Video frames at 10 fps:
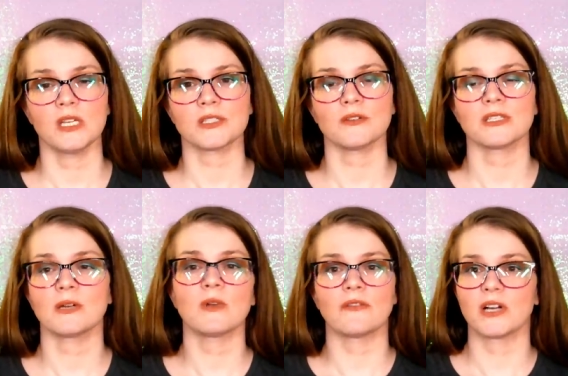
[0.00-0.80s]
So I was like,
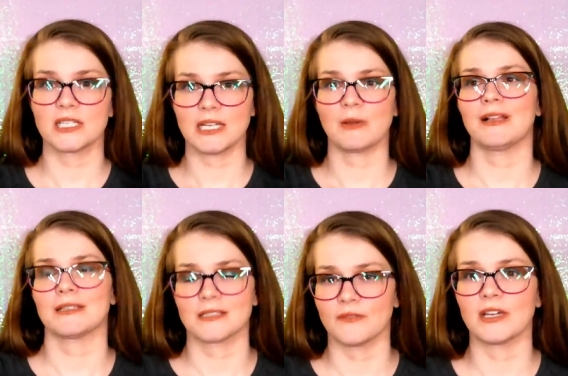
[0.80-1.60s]
whatever, I can take my glasses
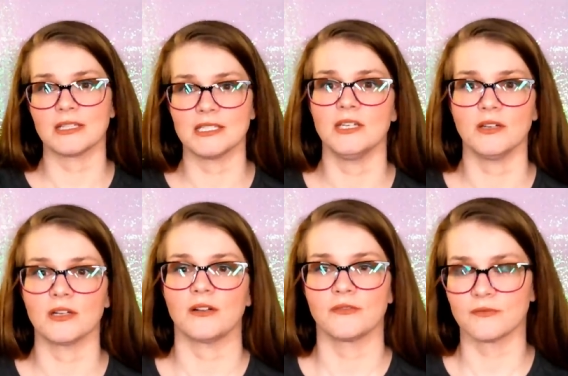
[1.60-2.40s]
off. I can see good
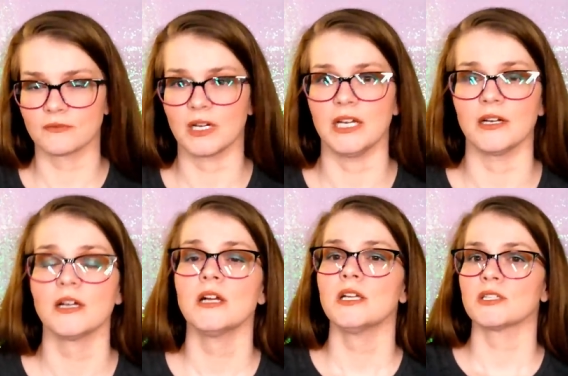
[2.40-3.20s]
enough right here.
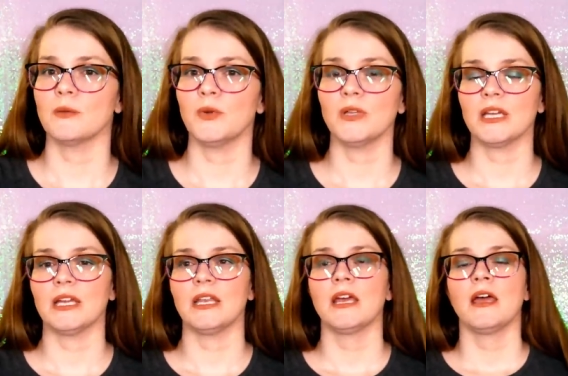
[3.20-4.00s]
So I'm pulling
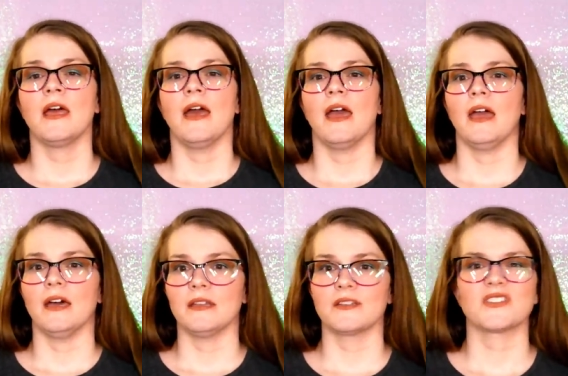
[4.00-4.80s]
in
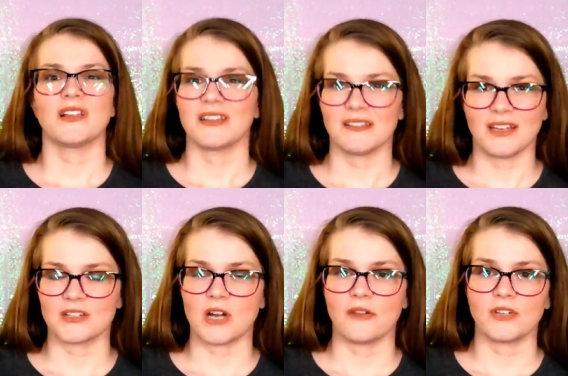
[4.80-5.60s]
and there's not like a lot of
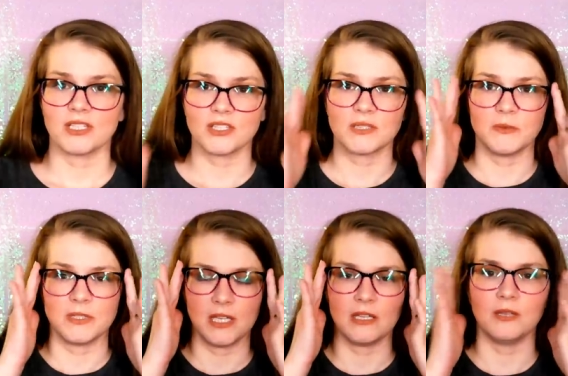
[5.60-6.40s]
traffic. It's just supposed
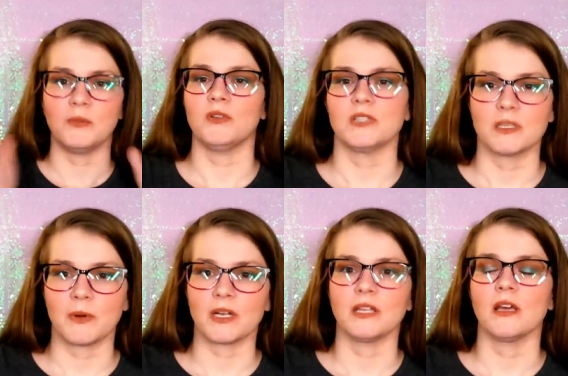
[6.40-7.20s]
to be pull into the
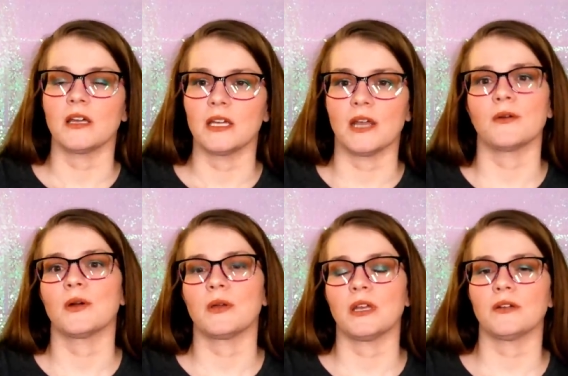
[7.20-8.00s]
parking lot, get out, go
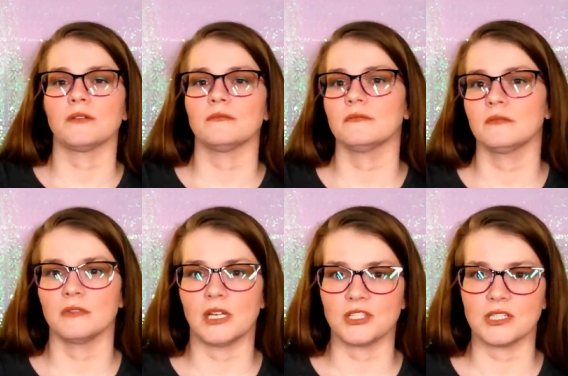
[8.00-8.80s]
get your
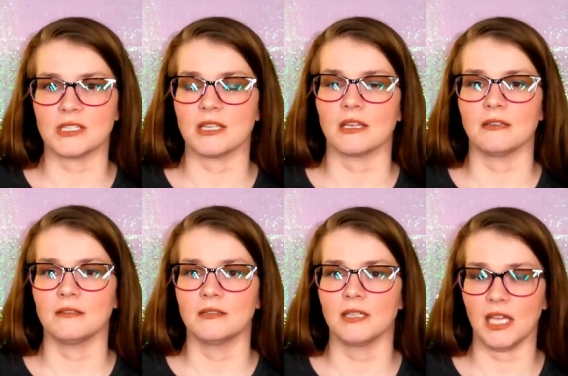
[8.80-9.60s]
lunches, and then
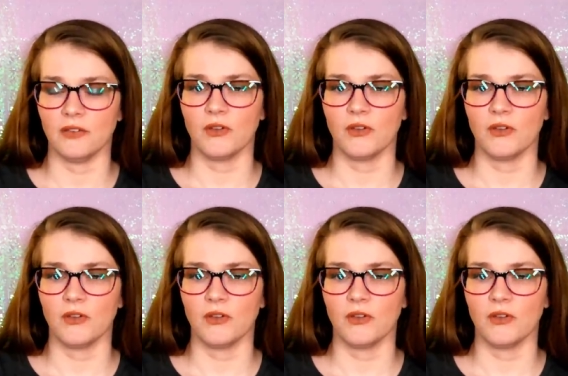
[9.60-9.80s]
leave.